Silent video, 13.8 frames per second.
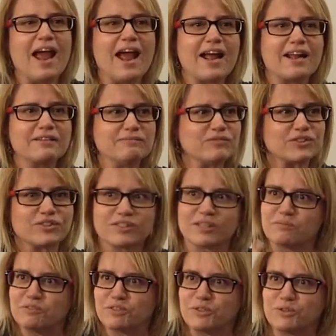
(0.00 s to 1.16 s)
And there's
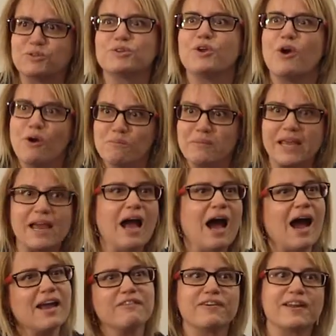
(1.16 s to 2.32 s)
some of you who know me.
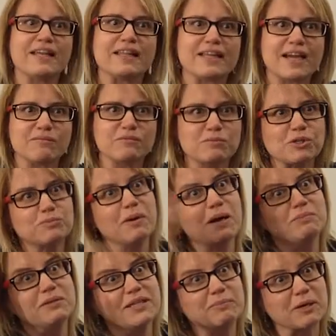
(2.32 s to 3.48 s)
If anything, I'm the most
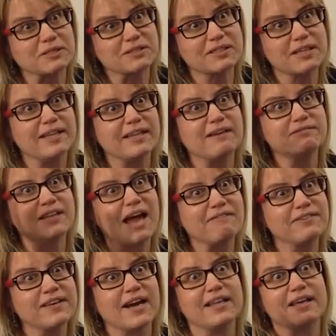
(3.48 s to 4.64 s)
bubbly person. I love
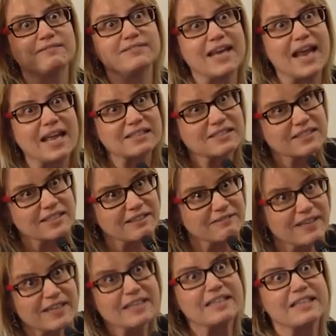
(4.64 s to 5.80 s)
laughing. I love dancing. If
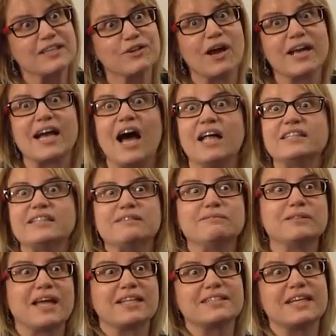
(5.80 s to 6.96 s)
anything, I can't live
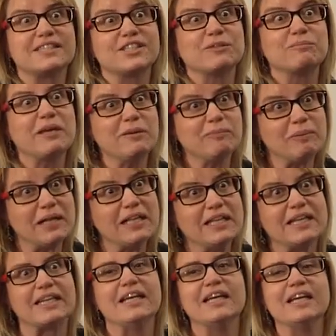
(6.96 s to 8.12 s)
without touching people.
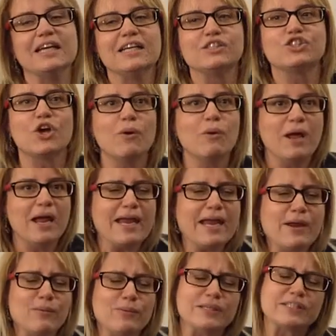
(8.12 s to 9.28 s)
And so
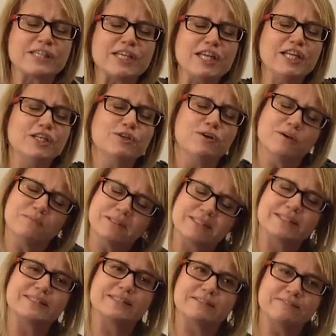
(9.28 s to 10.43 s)
it was
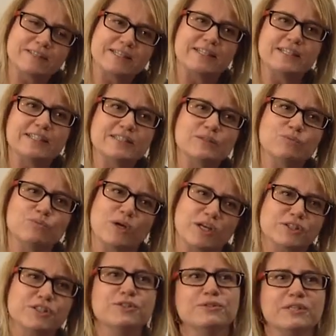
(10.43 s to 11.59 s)
enormously difficult 1
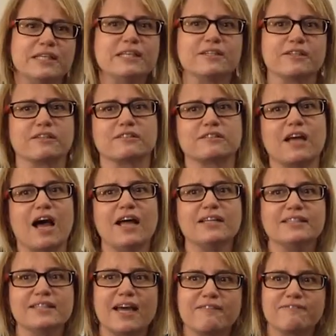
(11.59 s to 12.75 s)
or 2 years
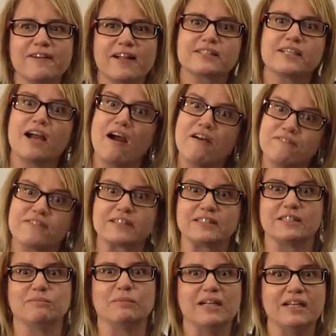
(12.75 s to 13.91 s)
until I felt
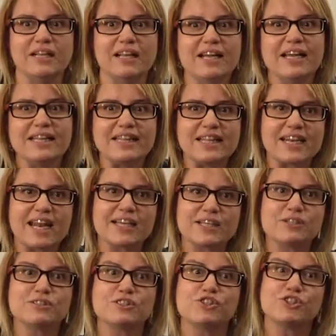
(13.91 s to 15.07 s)
comfortable that I
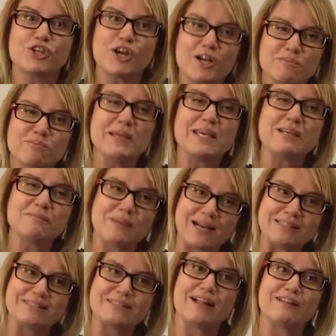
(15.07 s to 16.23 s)
could start being
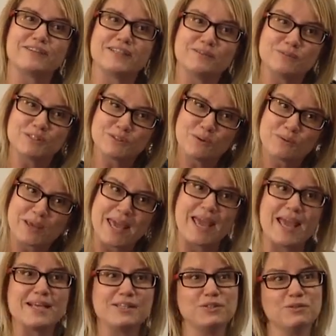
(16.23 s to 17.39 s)
myself, and it was
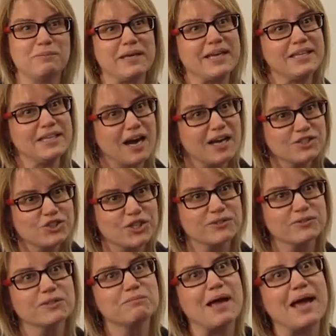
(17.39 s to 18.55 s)
okay to be a young
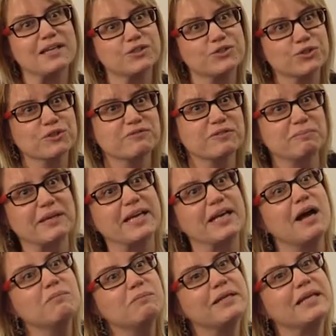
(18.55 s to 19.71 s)
general manager of a big
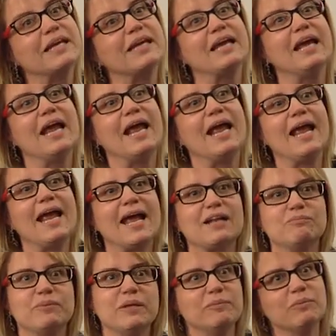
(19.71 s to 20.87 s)
company,
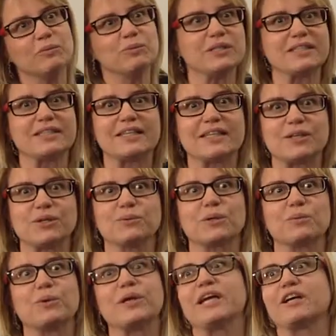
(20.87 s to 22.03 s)
and people wouldn't think you
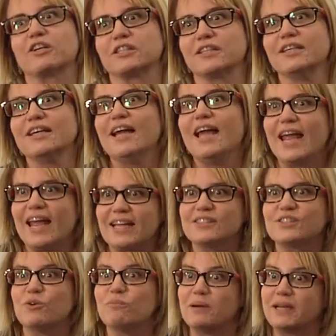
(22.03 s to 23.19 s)
were weird. And
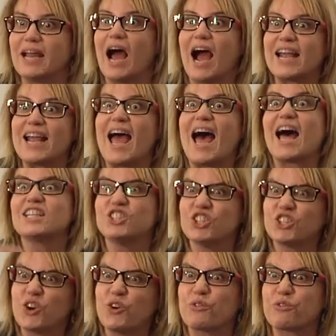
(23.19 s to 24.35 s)
so, but I had to
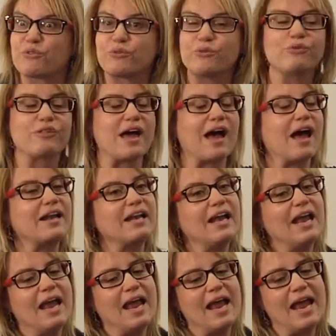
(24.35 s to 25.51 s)
go through that.
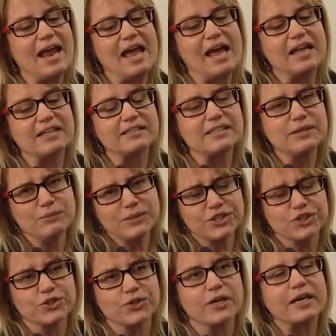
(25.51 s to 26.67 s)
And it was
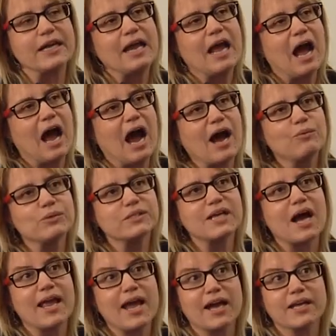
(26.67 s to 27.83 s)
a journey.
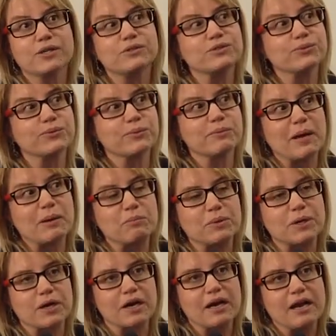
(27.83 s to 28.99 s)
I also
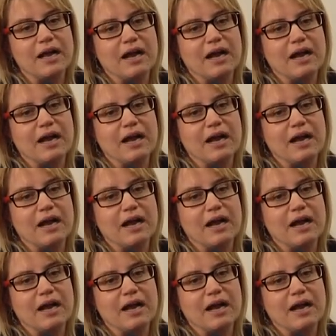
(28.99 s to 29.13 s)
remember